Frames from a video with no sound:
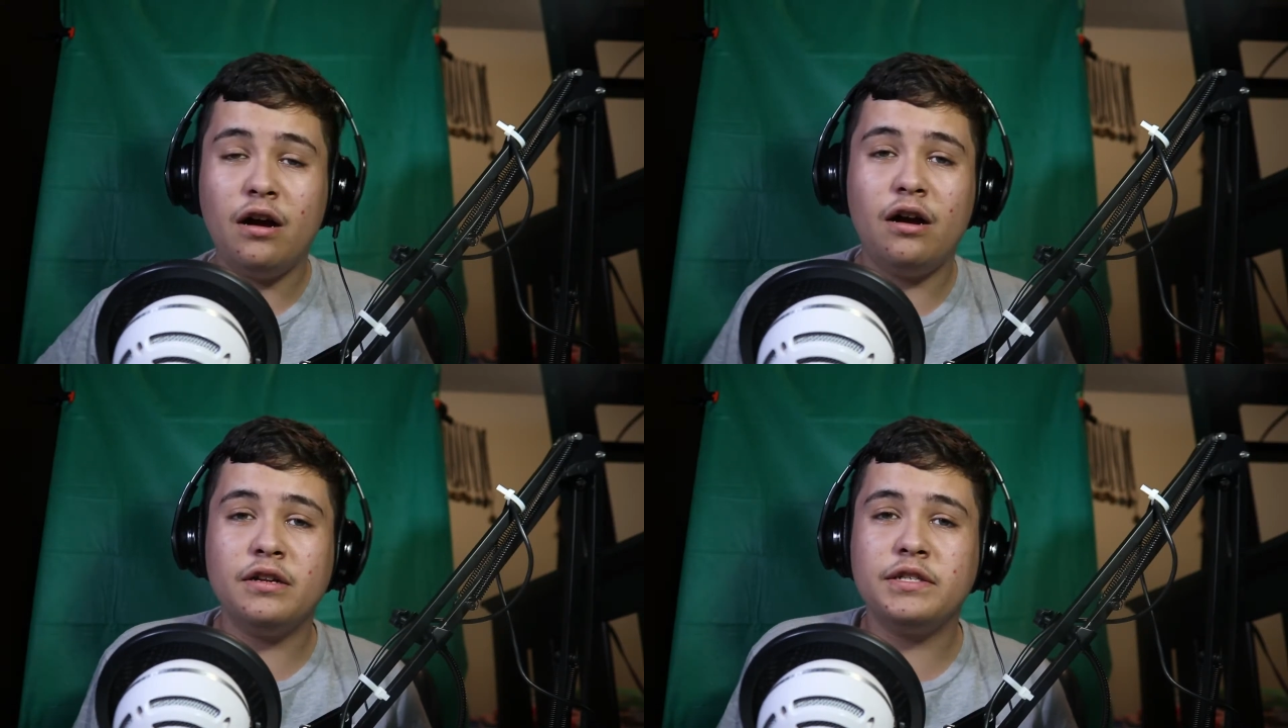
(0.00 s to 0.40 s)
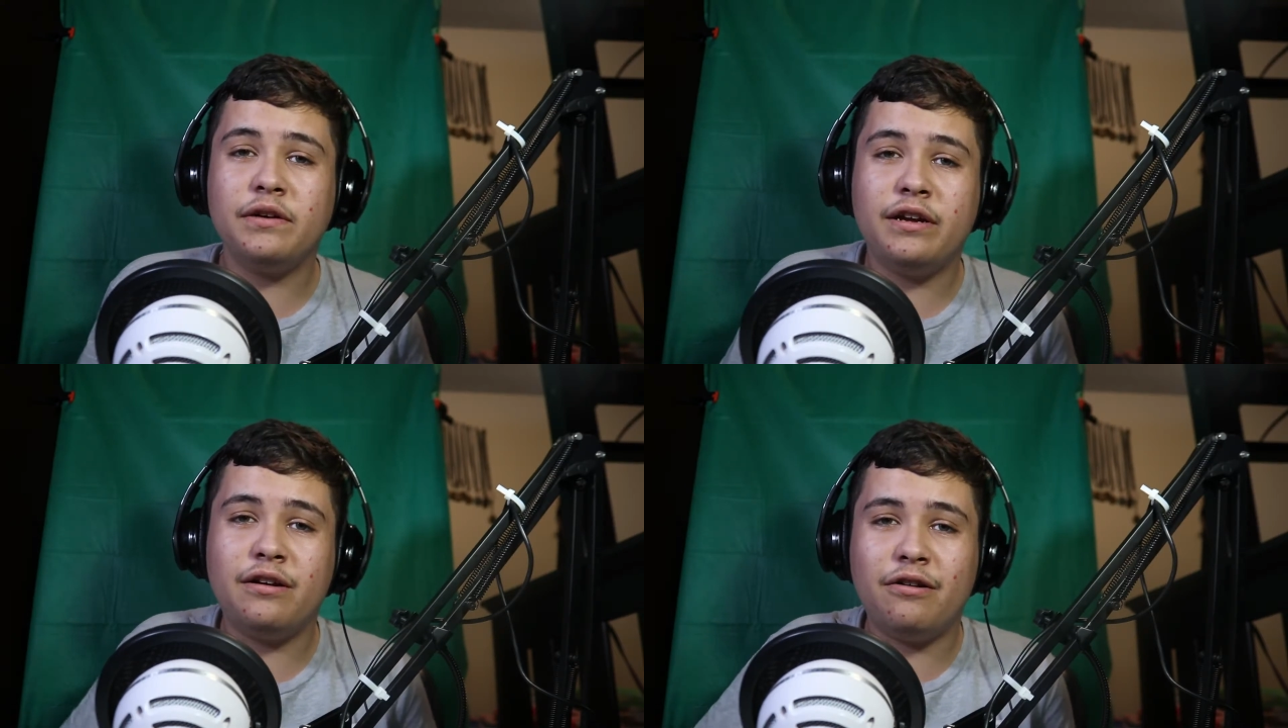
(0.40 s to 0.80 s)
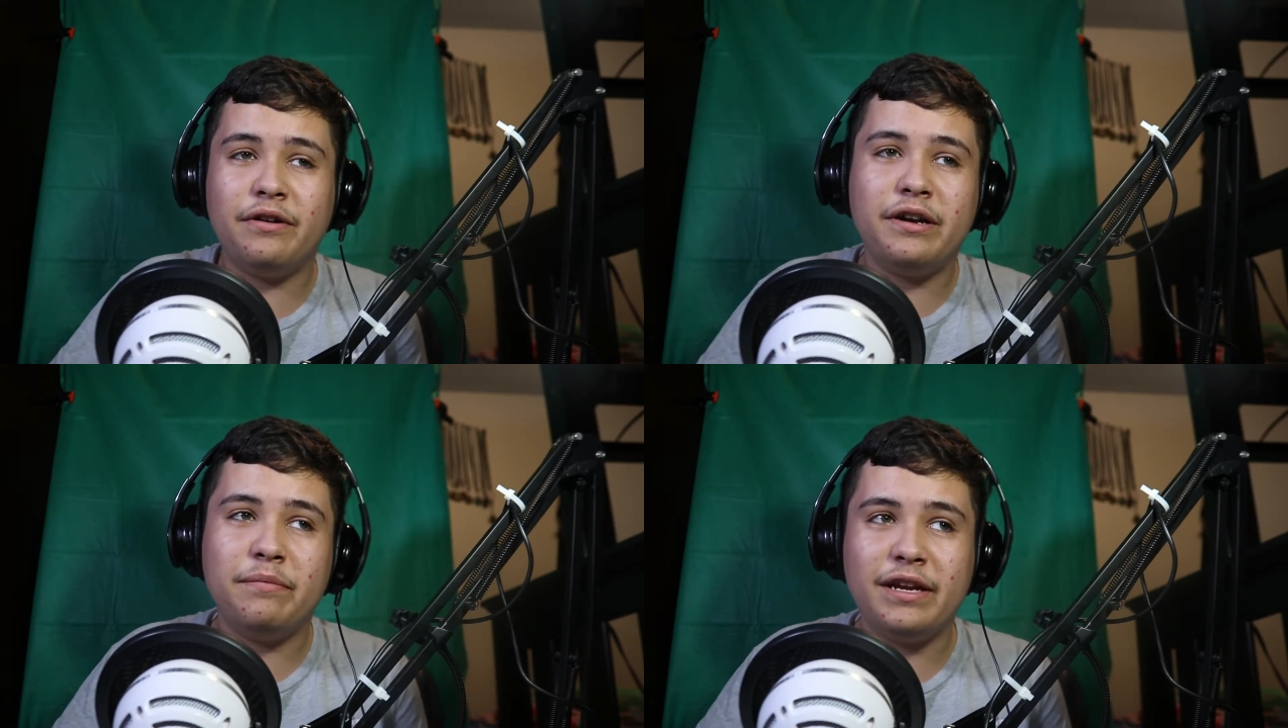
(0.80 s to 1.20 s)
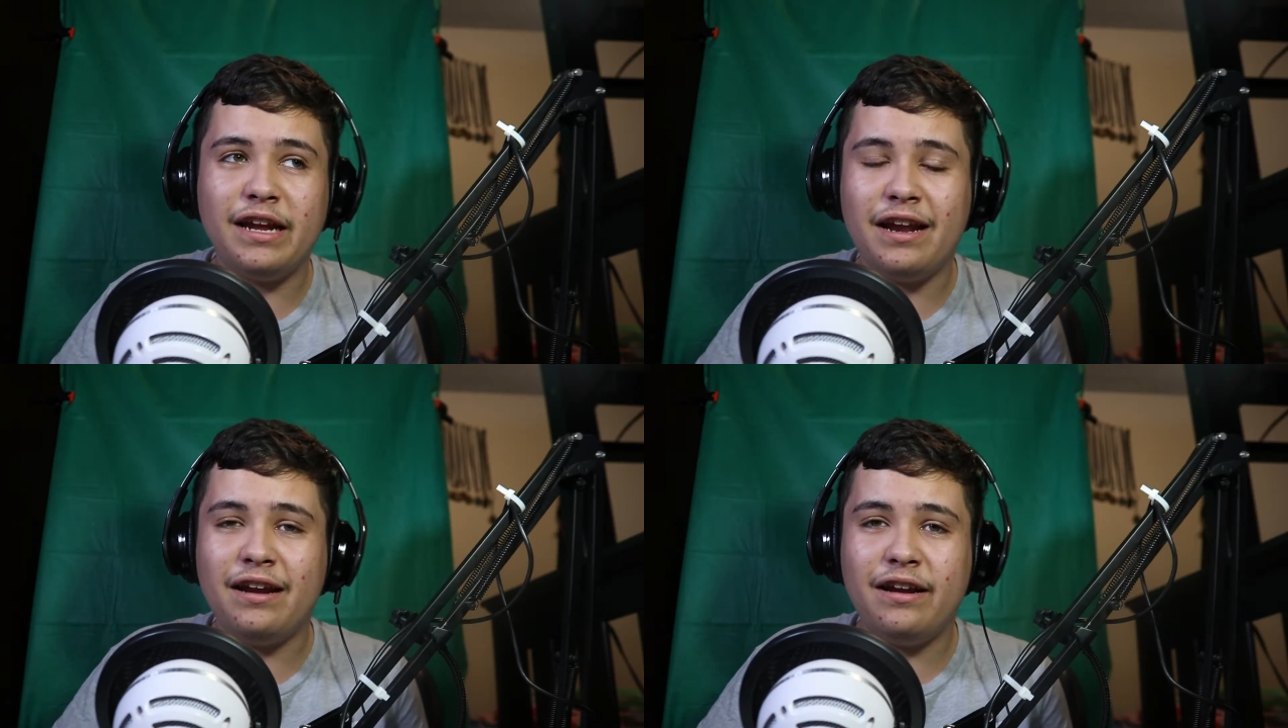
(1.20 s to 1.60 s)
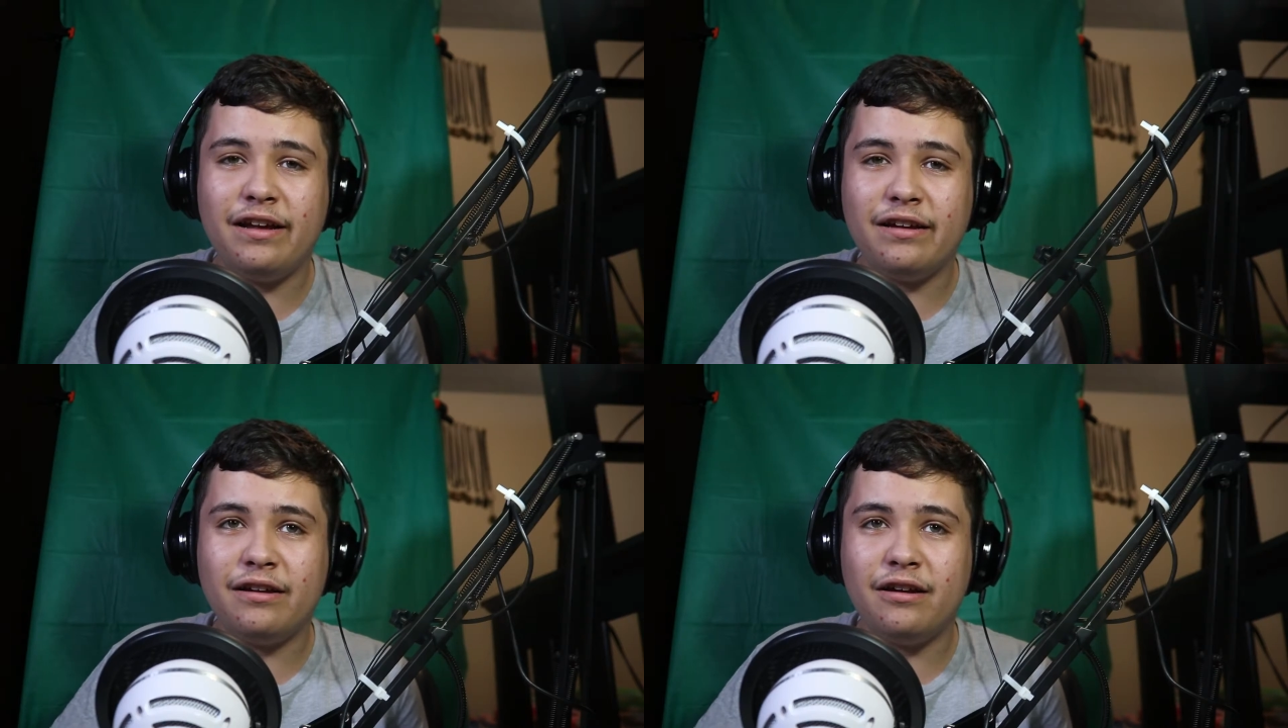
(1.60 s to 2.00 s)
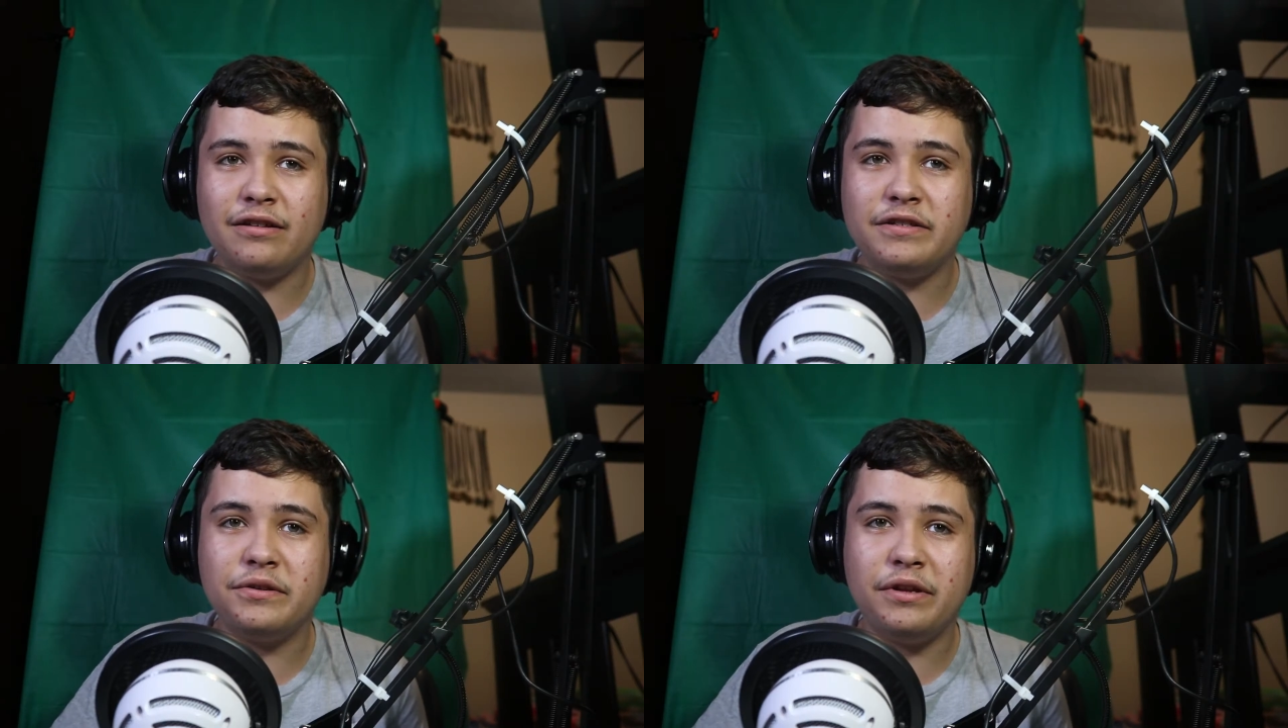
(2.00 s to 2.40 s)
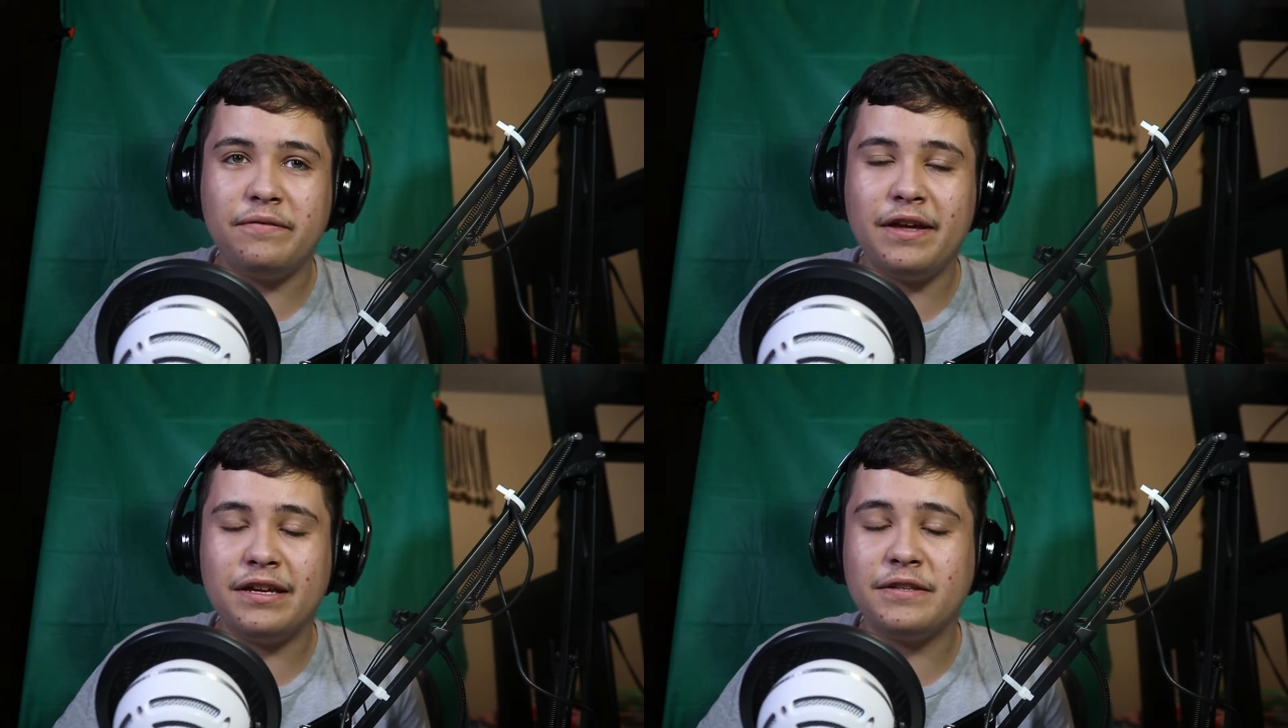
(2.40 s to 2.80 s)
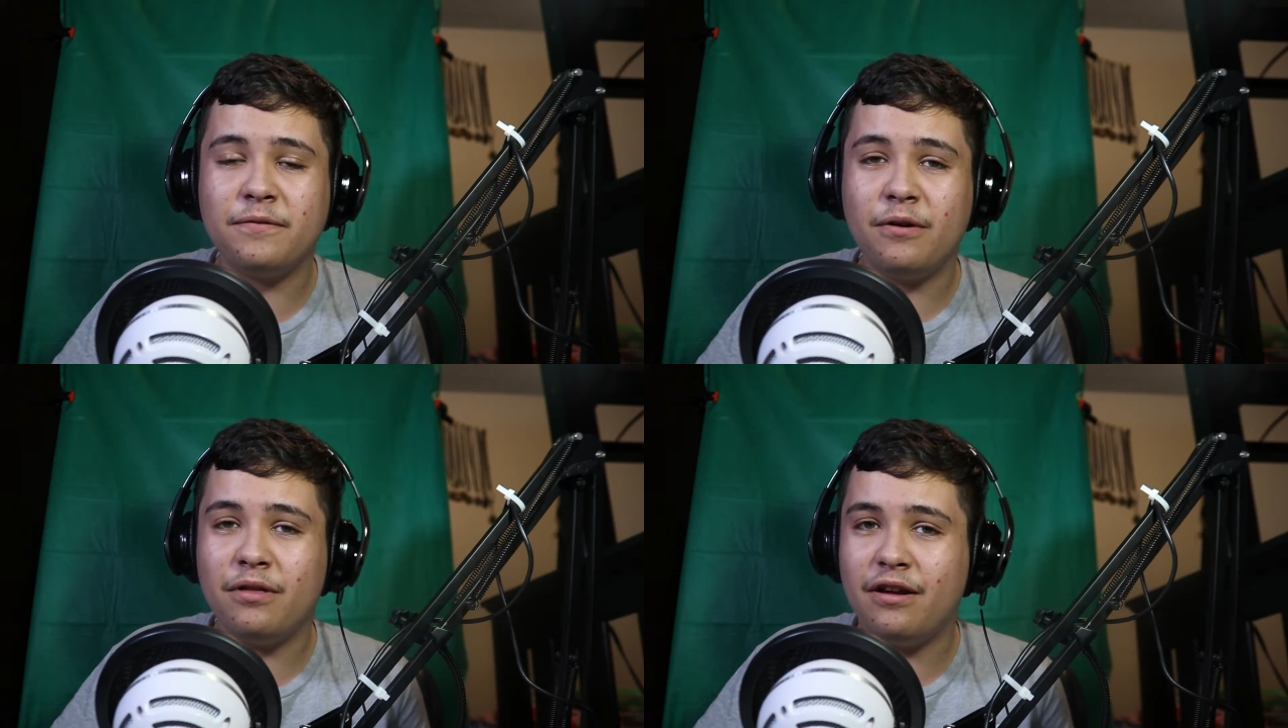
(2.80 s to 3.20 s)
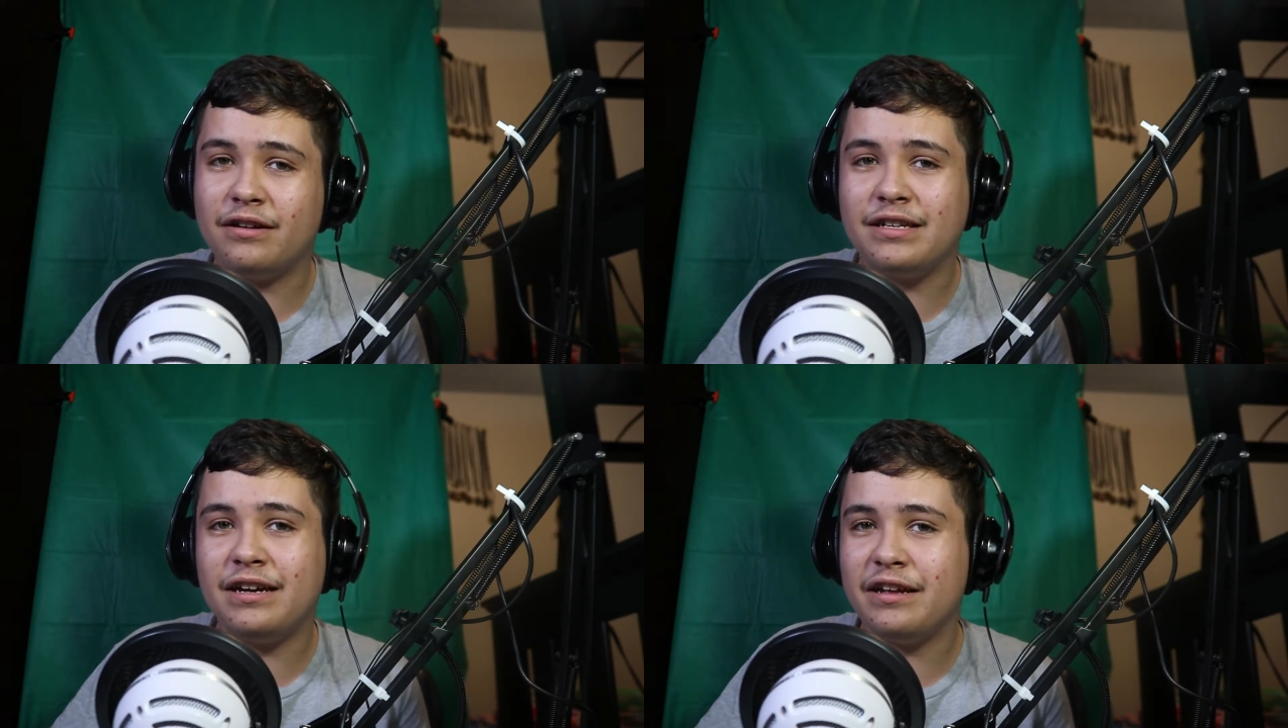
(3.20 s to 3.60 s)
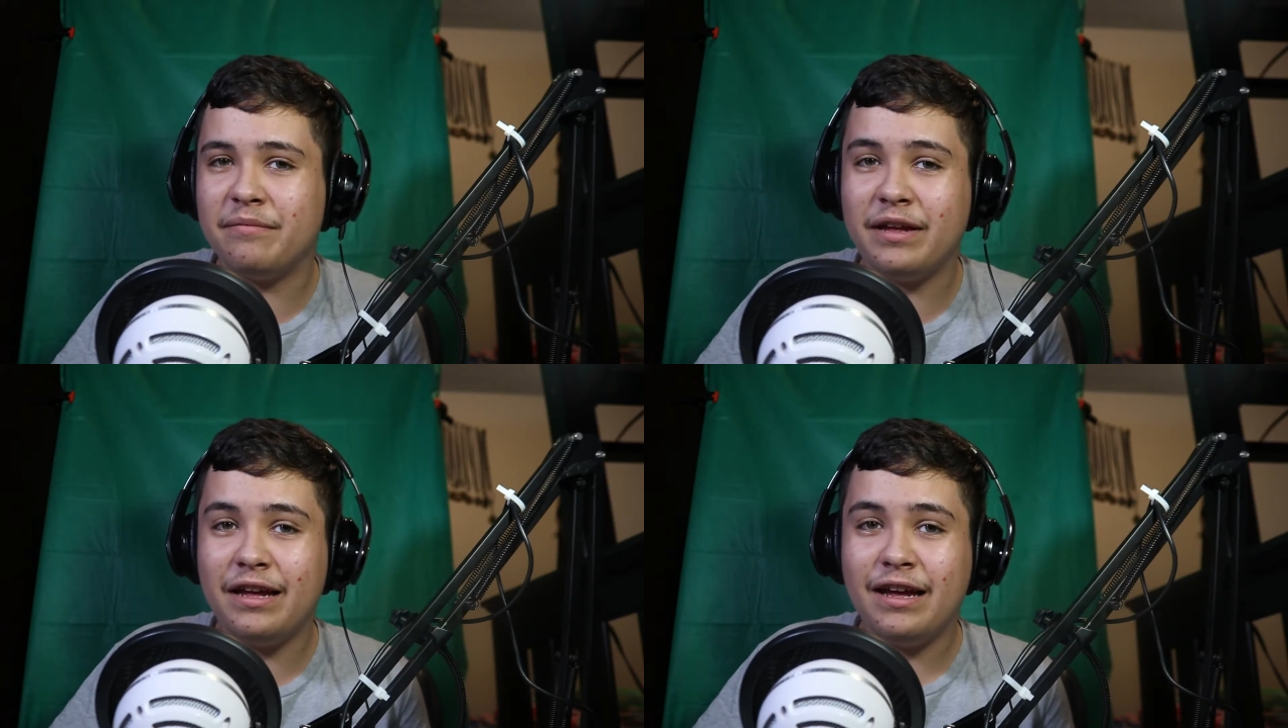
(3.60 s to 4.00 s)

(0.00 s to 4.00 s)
Also, I'd already been editing on Sony Vegas for a long time,